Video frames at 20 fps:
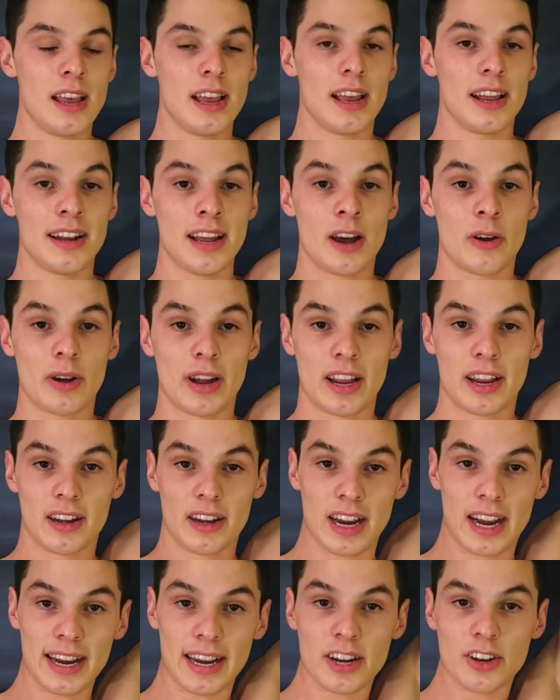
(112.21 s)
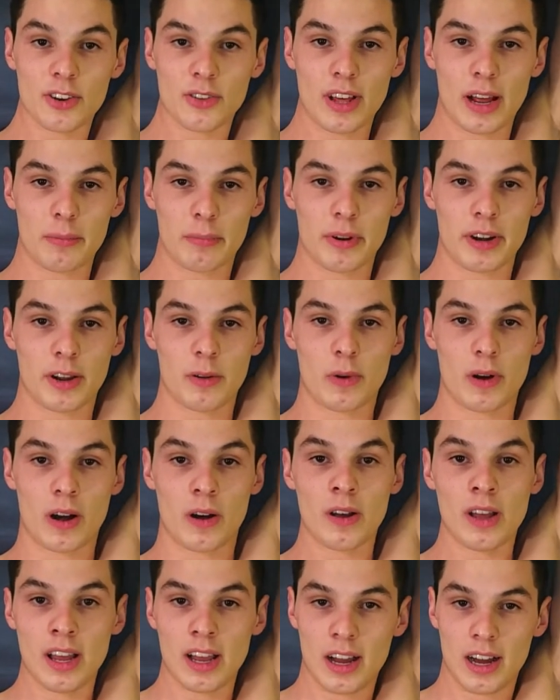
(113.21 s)
And now I, I can do that pretty
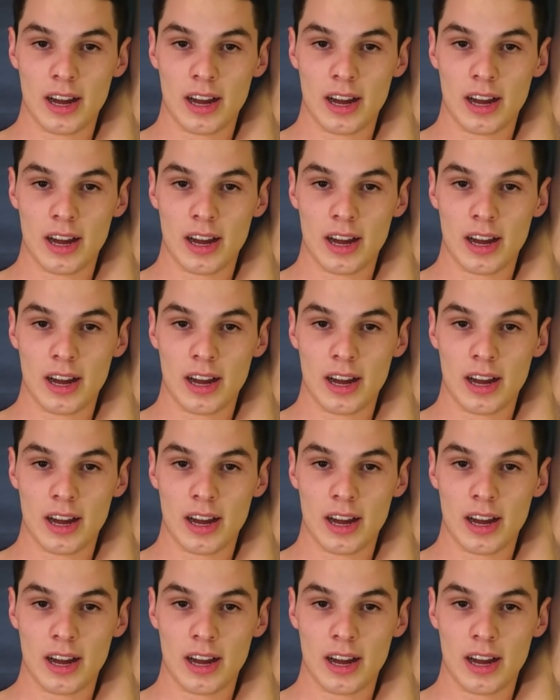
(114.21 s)
well.